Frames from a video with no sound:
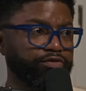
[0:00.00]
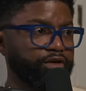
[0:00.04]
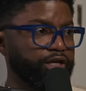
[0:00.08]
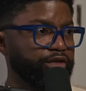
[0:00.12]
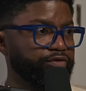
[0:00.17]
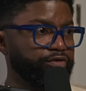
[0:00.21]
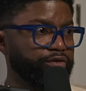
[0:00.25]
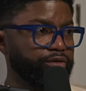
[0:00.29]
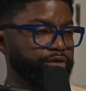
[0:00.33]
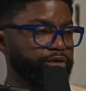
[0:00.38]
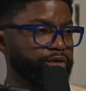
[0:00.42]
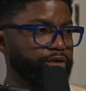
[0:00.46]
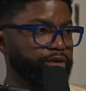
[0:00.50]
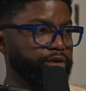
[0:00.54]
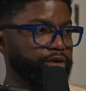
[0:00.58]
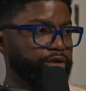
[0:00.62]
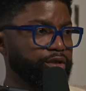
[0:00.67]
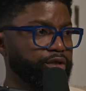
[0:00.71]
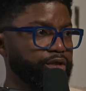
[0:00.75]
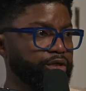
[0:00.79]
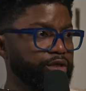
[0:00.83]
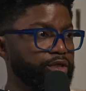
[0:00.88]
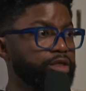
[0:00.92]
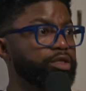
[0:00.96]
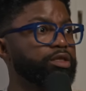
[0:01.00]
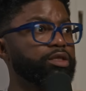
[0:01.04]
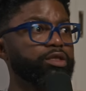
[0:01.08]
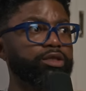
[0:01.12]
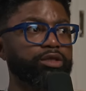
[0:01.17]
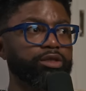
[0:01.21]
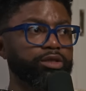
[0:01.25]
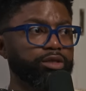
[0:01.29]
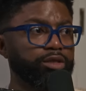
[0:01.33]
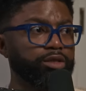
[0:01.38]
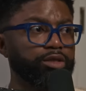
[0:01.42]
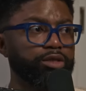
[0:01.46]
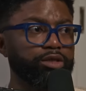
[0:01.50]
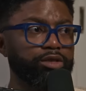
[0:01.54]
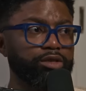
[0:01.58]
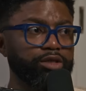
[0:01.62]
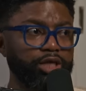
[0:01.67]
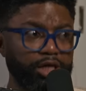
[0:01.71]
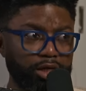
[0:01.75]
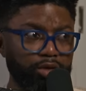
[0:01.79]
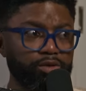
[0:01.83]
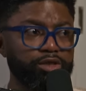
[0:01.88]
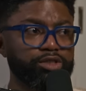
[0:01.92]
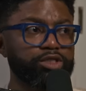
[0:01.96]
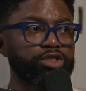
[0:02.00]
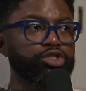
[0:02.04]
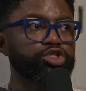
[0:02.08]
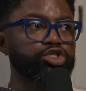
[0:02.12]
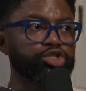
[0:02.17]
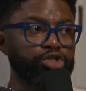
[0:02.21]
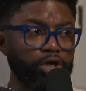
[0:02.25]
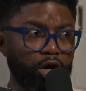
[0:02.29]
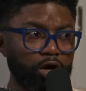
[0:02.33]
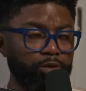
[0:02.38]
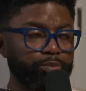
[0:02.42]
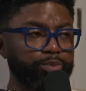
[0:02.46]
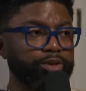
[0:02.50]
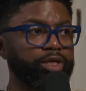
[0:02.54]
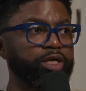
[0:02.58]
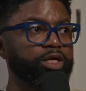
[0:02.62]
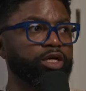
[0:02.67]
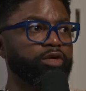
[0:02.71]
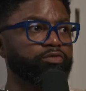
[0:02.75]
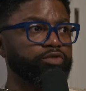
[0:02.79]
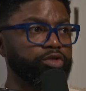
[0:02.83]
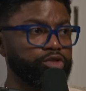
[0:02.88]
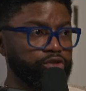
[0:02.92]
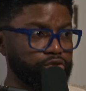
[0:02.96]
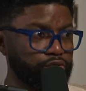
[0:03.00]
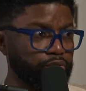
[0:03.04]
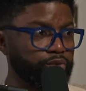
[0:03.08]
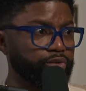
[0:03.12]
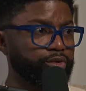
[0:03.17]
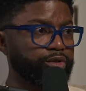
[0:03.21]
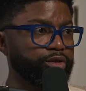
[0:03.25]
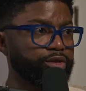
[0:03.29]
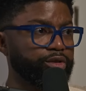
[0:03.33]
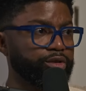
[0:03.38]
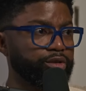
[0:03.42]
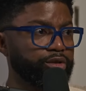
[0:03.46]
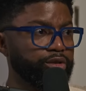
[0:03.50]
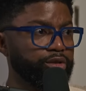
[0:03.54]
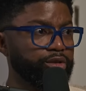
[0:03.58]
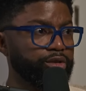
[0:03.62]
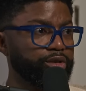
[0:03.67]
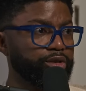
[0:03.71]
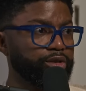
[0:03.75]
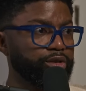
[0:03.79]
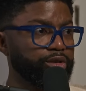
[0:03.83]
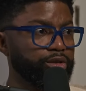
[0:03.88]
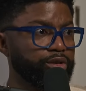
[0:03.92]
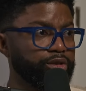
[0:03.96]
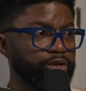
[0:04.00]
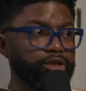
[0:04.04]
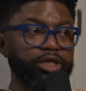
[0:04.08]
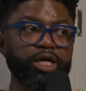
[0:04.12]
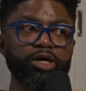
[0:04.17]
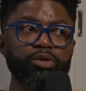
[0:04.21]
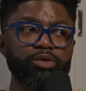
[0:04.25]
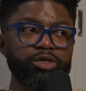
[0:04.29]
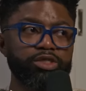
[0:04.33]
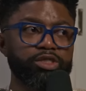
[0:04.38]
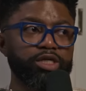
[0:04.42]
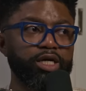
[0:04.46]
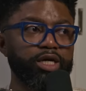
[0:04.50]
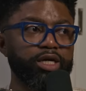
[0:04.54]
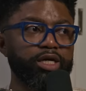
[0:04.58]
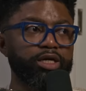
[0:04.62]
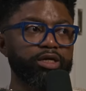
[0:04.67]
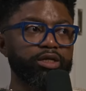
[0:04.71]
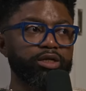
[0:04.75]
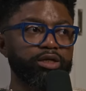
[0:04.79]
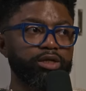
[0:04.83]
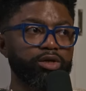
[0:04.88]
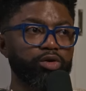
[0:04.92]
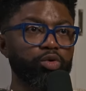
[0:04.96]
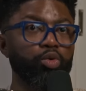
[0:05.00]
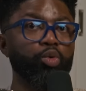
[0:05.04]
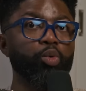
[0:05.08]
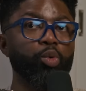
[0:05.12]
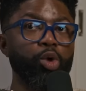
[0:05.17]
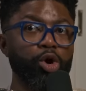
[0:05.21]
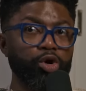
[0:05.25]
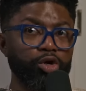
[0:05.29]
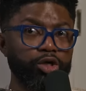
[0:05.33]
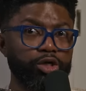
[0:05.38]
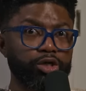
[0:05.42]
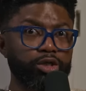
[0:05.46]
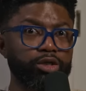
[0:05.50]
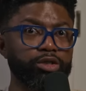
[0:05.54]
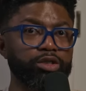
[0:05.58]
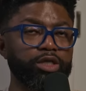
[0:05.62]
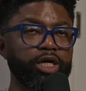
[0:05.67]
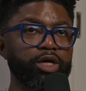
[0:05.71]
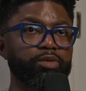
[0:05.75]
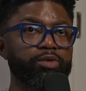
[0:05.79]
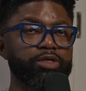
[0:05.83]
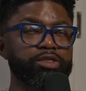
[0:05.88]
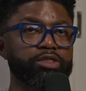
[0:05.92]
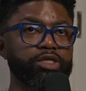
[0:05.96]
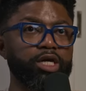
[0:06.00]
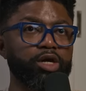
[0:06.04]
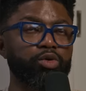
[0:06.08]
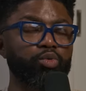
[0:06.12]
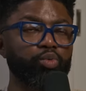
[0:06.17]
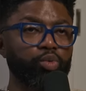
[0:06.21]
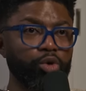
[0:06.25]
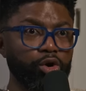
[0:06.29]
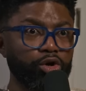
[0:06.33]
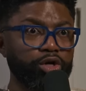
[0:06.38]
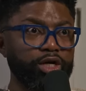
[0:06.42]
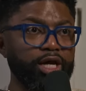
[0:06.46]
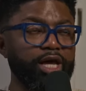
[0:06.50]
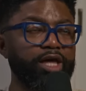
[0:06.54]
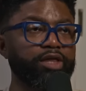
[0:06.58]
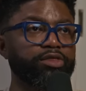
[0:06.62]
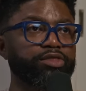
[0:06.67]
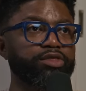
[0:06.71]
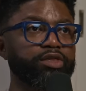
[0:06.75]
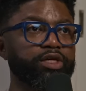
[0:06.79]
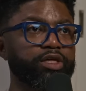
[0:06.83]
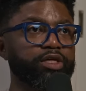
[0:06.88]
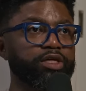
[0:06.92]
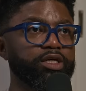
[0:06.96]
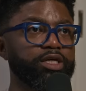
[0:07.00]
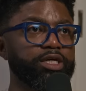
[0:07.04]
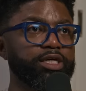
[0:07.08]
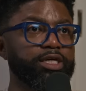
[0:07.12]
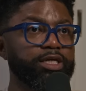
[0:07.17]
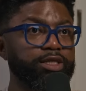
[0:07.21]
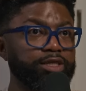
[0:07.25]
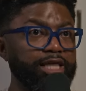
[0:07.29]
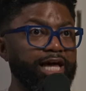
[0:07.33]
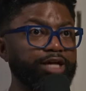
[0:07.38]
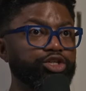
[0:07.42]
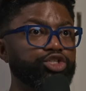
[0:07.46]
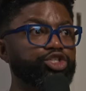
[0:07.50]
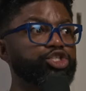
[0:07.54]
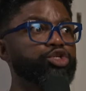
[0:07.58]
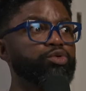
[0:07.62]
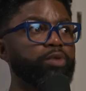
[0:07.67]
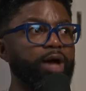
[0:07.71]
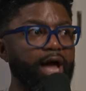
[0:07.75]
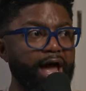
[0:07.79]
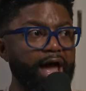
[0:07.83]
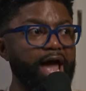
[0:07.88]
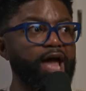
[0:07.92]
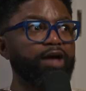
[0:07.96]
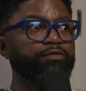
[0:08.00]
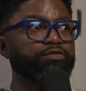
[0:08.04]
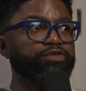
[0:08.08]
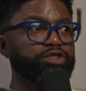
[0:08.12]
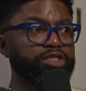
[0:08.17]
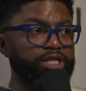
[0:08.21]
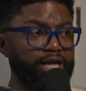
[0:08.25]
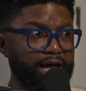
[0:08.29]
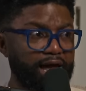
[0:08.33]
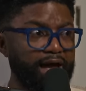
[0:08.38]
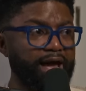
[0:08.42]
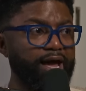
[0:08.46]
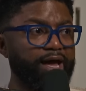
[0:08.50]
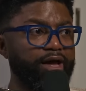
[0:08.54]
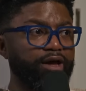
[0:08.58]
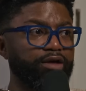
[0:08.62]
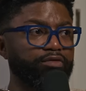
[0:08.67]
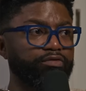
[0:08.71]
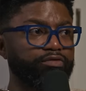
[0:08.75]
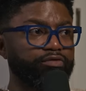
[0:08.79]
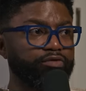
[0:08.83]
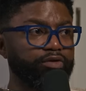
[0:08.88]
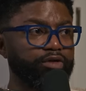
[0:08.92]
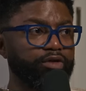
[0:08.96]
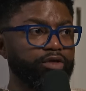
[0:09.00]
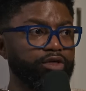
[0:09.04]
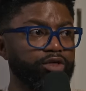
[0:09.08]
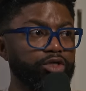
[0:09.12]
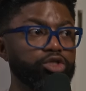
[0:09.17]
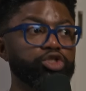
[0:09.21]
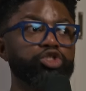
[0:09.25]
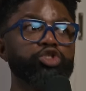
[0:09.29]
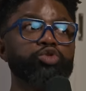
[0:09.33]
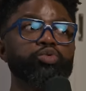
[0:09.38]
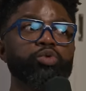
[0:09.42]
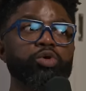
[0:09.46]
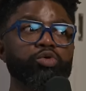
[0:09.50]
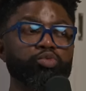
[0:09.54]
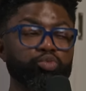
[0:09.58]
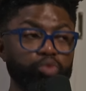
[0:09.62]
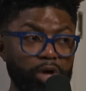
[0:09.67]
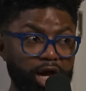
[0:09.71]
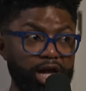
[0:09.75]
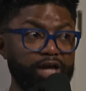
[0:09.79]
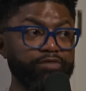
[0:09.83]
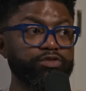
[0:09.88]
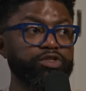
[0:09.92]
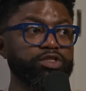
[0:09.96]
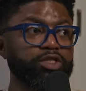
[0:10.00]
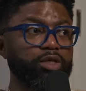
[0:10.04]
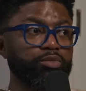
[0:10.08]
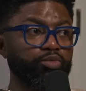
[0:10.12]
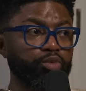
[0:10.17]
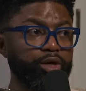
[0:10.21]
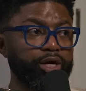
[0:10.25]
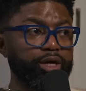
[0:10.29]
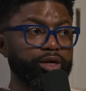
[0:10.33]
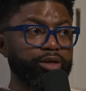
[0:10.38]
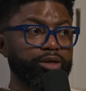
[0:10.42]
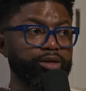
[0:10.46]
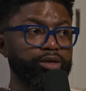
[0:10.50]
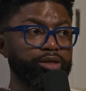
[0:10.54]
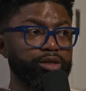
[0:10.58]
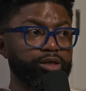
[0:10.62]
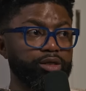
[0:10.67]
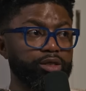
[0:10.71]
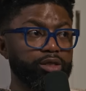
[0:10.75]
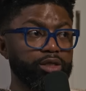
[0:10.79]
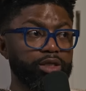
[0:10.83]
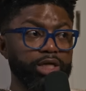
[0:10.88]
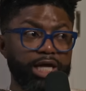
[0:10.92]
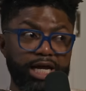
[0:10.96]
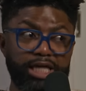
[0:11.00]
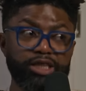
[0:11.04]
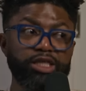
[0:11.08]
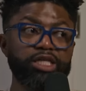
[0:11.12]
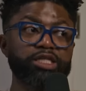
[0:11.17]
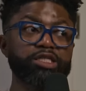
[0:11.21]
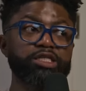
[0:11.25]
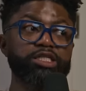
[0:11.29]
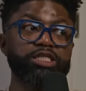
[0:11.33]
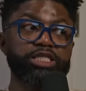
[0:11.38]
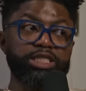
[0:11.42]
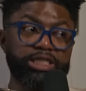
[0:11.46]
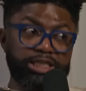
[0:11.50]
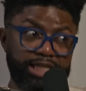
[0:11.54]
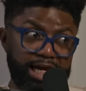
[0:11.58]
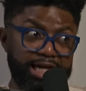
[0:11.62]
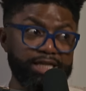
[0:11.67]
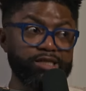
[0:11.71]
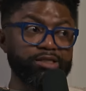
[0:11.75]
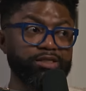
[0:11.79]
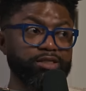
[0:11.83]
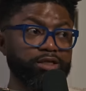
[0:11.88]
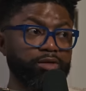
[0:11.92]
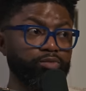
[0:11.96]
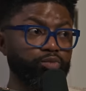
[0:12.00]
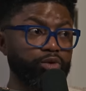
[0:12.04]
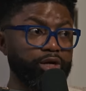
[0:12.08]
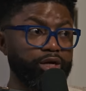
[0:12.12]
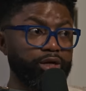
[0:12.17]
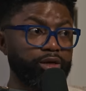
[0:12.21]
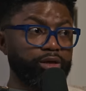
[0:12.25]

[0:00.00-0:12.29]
favor, there is a sharpening of the sword. There is a work ethic that you have to have to arrive somewhere and then stay somewhere